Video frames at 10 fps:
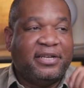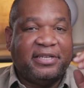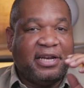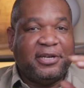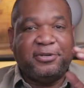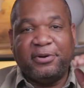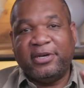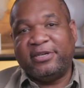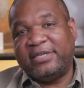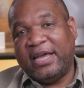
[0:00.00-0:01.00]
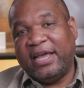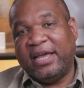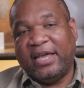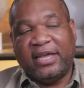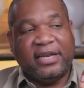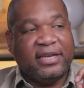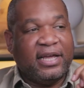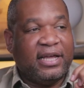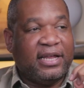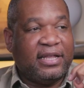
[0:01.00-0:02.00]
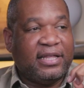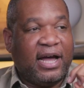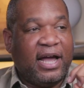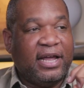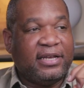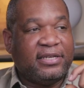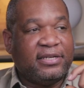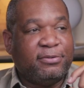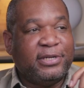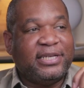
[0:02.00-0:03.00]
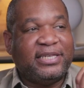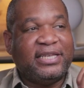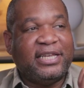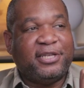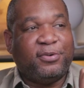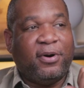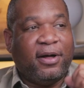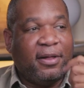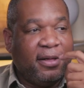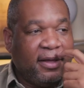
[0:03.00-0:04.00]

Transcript: said enjoy your stay at the Hyatt Regency Etoile.